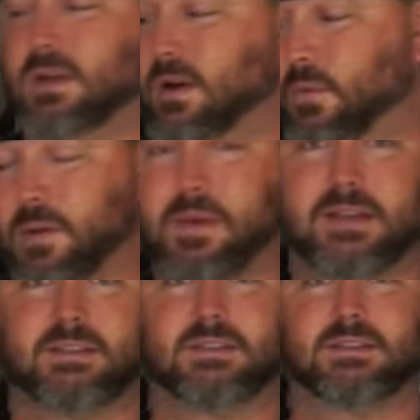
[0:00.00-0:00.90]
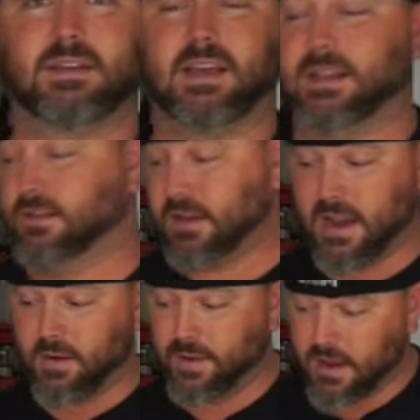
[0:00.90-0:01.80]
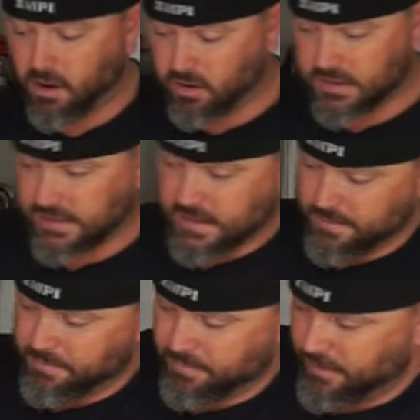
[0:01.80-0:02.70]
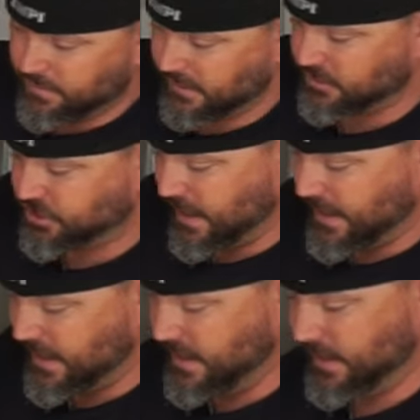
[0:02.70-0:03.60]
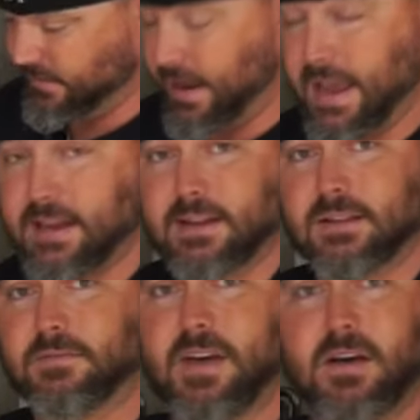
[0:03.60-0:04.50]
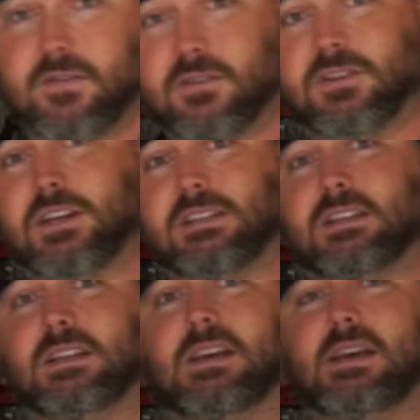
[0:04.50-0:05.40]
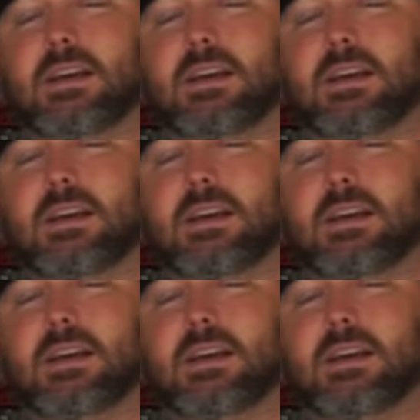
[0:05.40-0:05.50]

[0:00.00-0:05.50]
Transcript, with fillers: Uh, what a mess. And look at now, we got it all cleaned up. Everything's shiny and tight, and the valves are adjusted.